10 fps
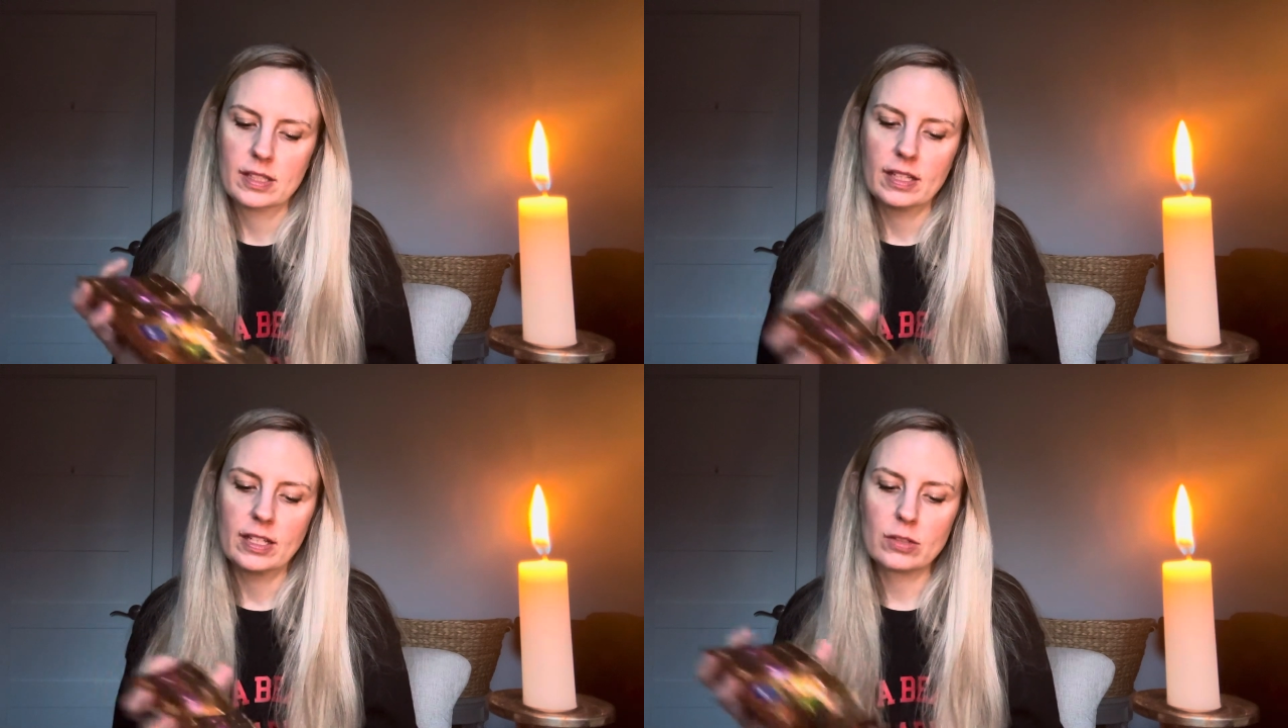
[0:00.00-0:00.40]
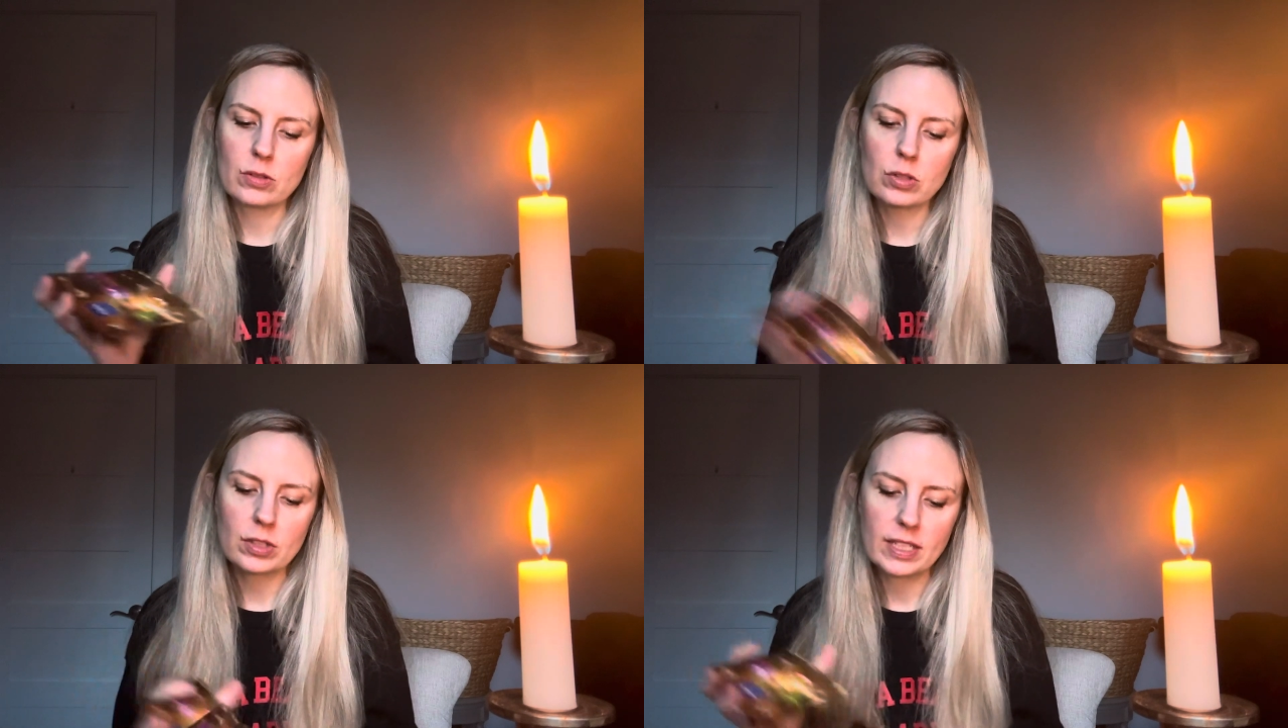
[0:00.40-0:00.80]
that you're
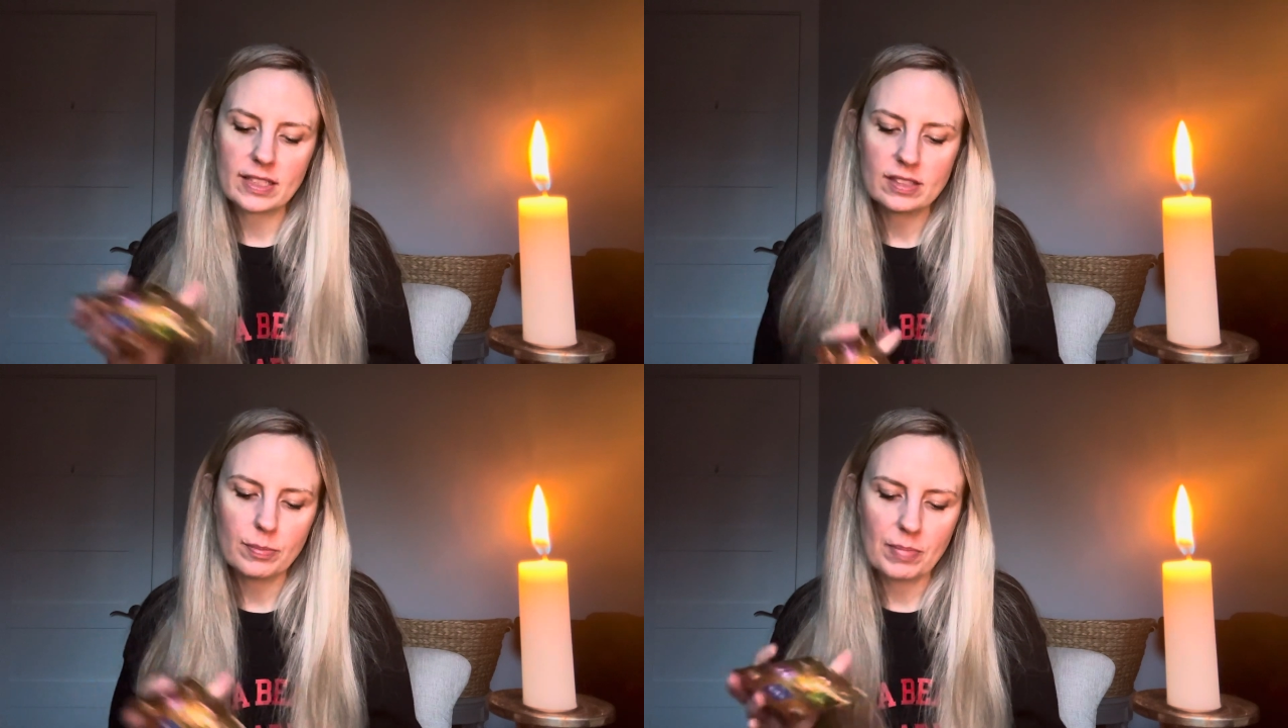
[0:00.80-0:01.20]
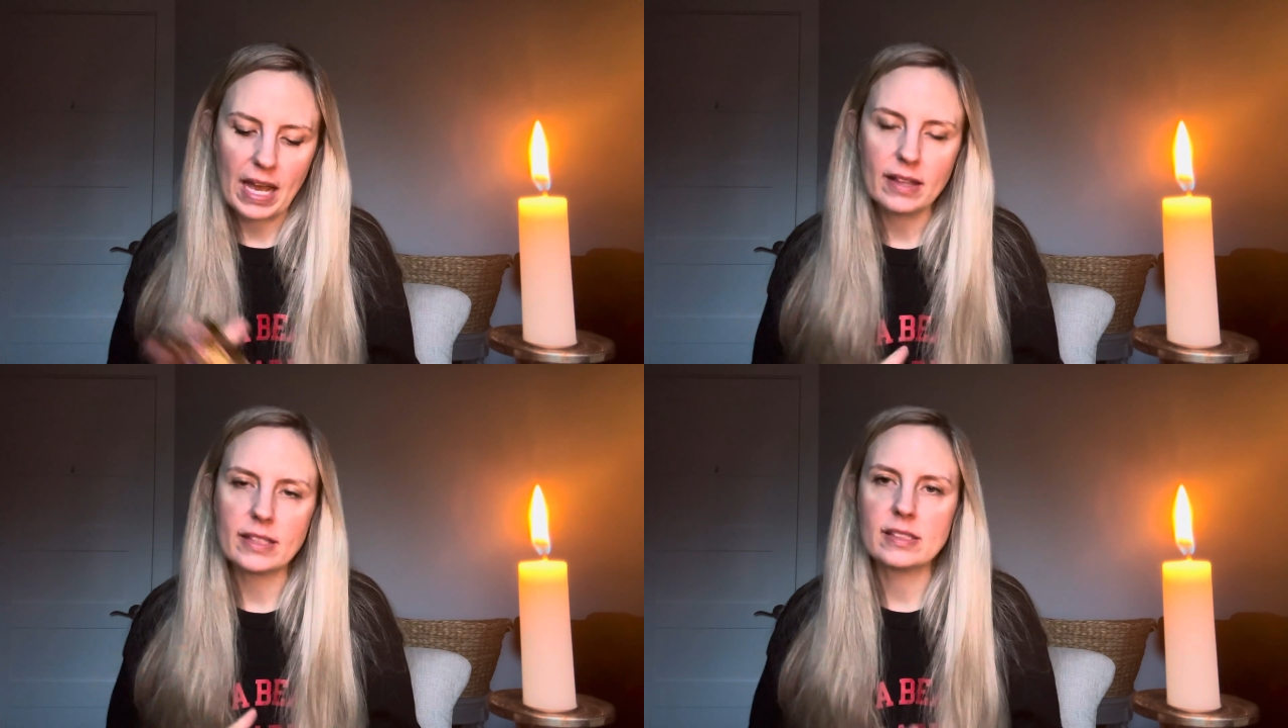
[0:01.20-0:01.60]
learning to
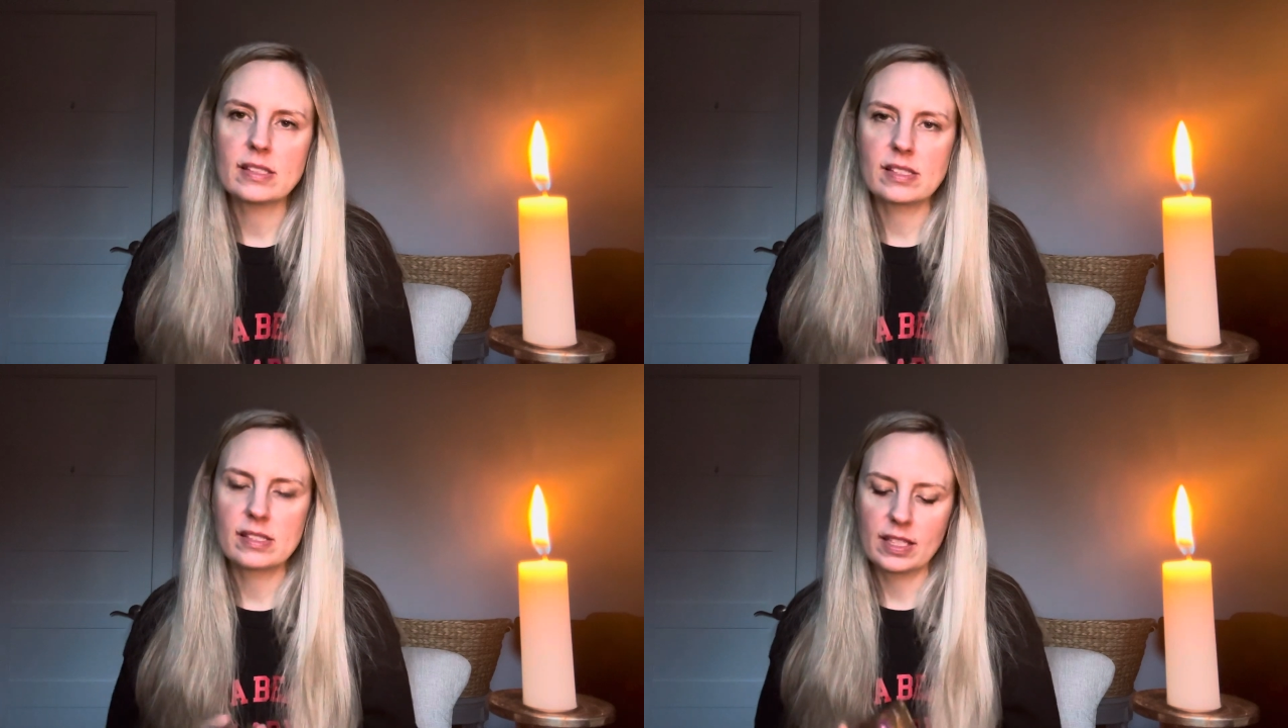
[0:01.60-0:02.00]
balance the